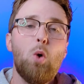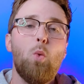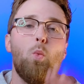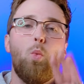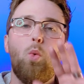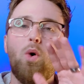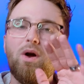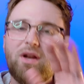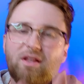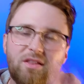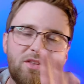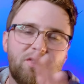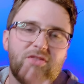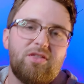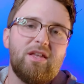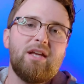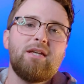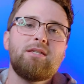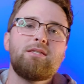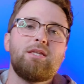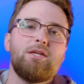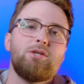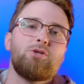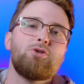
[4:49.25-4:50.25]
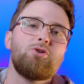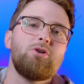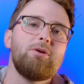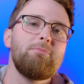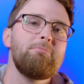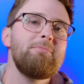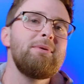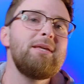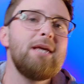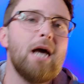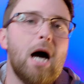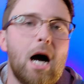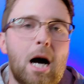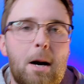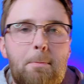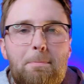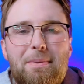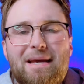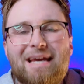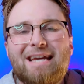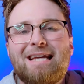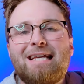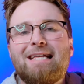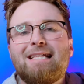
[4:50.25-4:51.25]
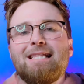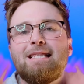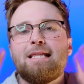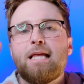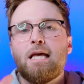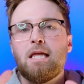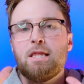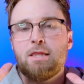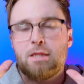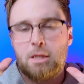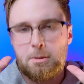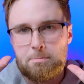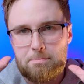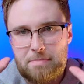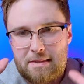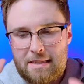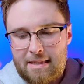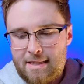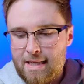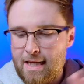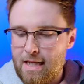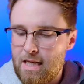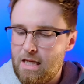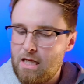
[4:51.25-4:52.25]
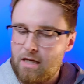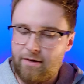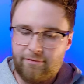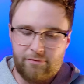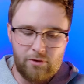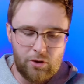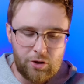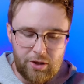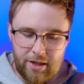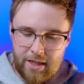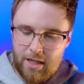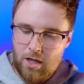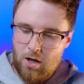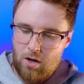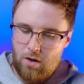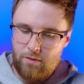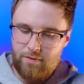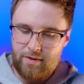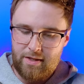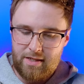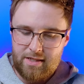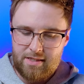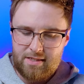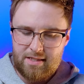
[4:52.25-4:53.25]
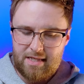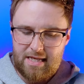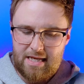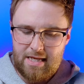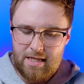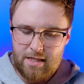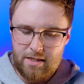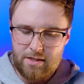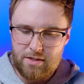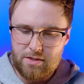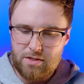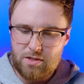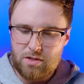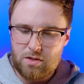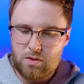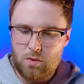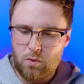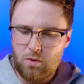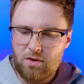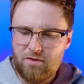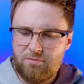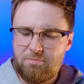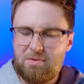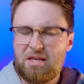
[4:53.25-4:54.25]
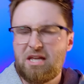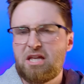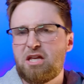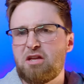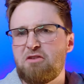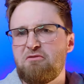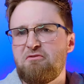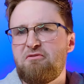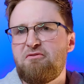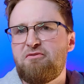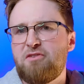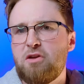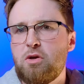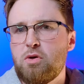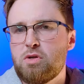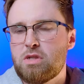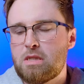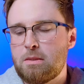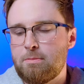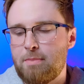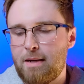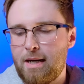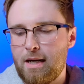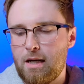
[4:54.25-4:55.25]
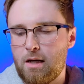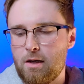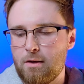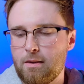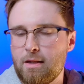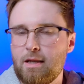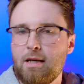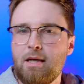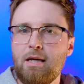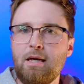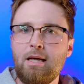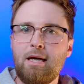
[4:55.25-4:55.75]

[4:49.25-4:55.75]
One of the things that tripped me up in the beginning of learning all this is sort of being confused about